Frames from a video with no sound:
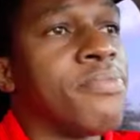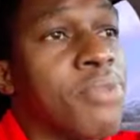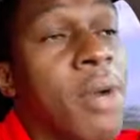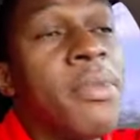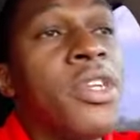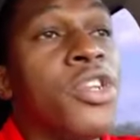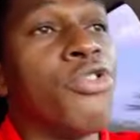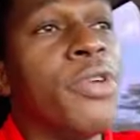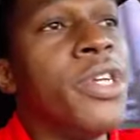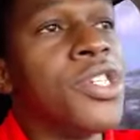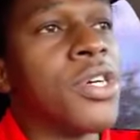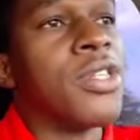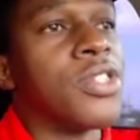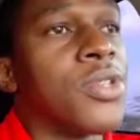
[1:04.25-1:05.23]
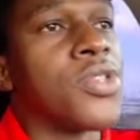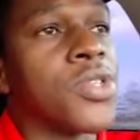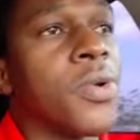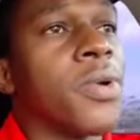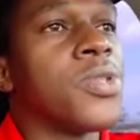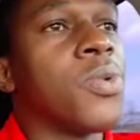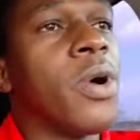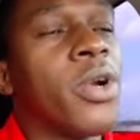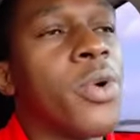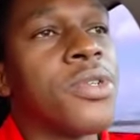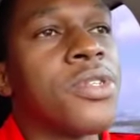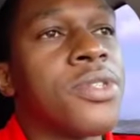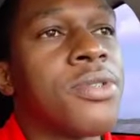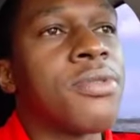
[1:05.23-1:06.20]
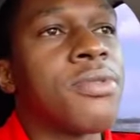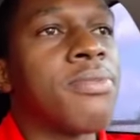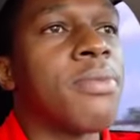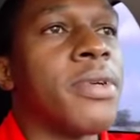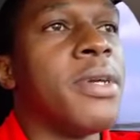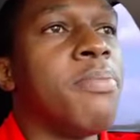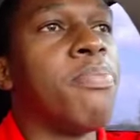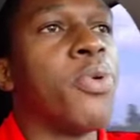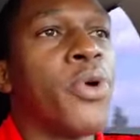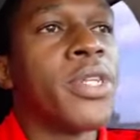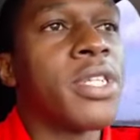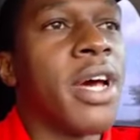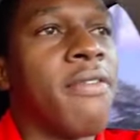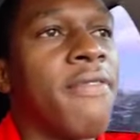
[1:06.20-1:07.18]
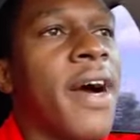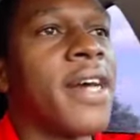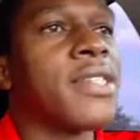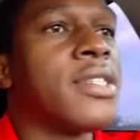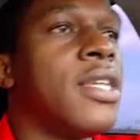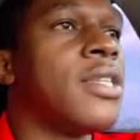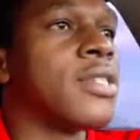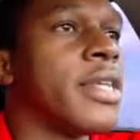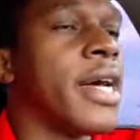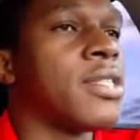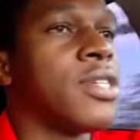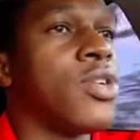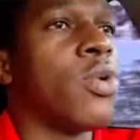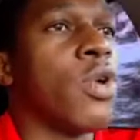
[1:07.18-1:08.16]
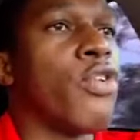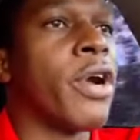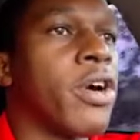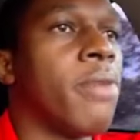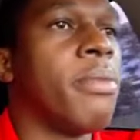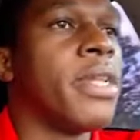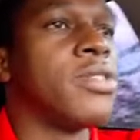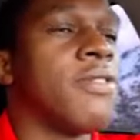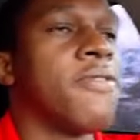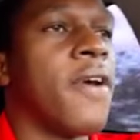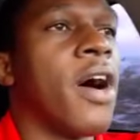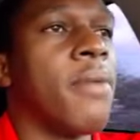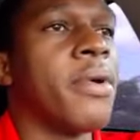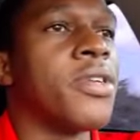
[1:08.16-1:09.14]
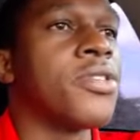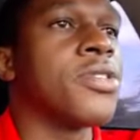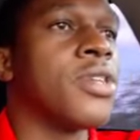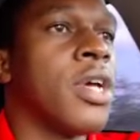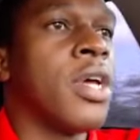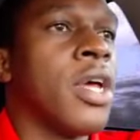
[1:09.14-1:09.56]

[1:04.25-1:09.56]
probably in the regions. So it's one of those important vaccines that, you know, we recommend to farmers,